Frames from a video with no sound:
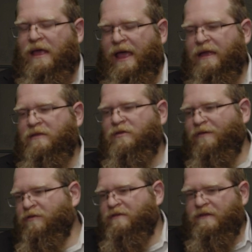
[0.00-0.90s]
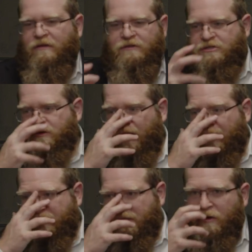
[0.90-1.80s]
and every single Jew
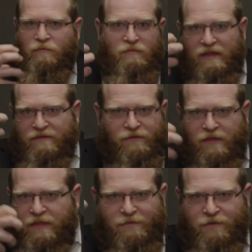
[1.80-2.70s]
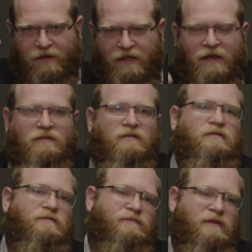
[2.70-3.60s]
has their mitzvah that they feel connected to,